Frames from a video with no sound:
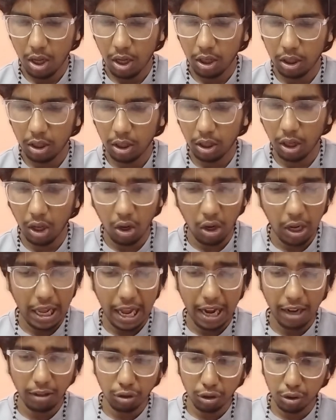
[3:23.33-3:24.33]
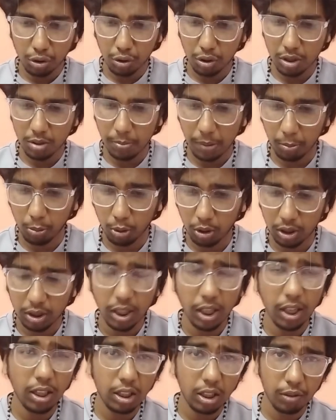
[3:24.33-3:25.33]
Now I have to choose memory. There are
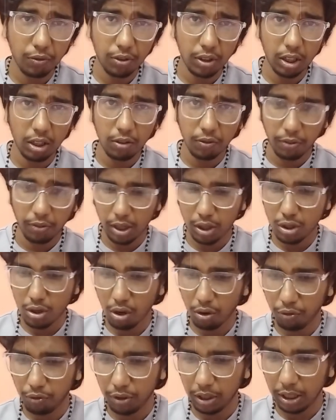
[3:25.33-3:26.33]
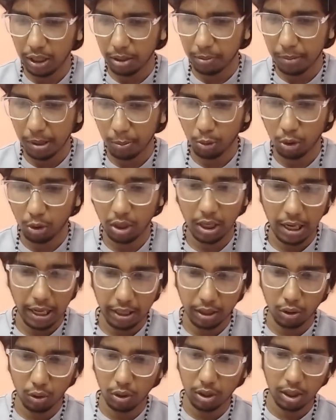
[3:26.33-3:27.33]
different ways of feeding memory, like
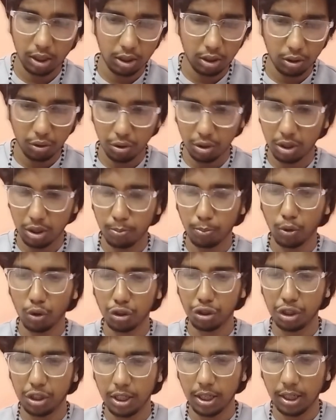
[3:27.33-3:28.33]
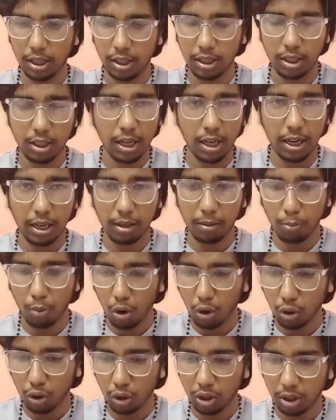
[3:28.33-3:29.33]
you can use PostGRE and
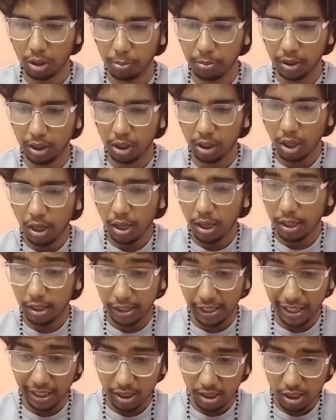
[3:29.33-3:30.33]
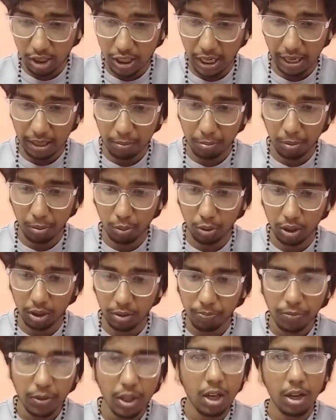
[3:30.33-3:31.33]
MongoDB, Redis chat memory.
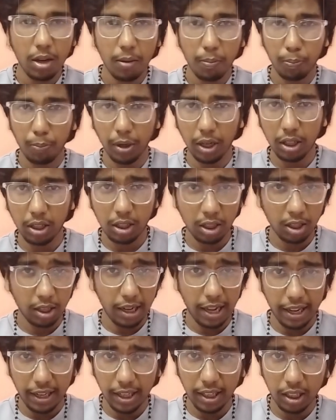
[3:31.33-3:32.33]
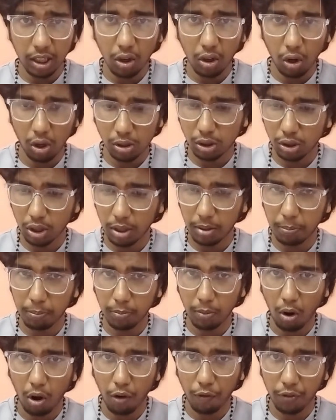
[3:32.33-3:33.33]
But Anatan also
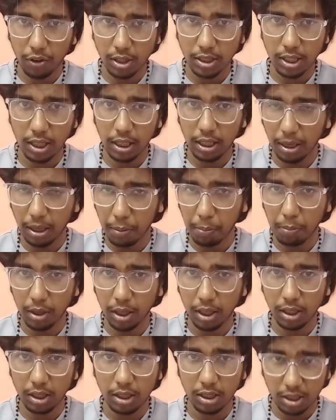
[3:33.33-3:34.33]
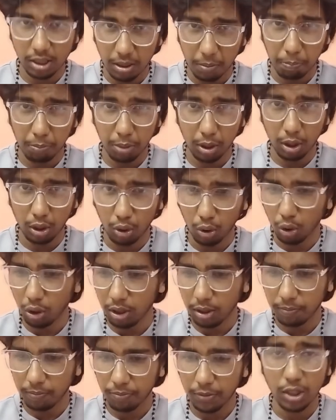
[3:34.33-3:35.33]
offers an embedded simple node.
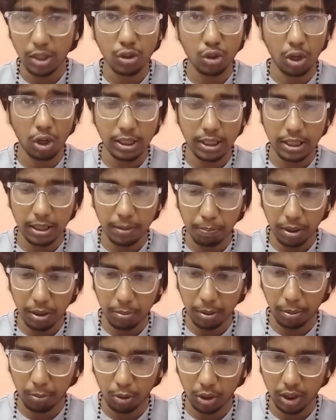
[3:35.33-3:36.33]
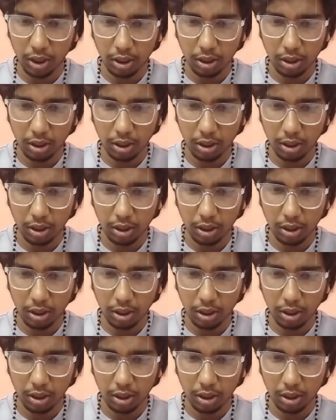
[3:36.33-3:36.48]
It's called simple memory.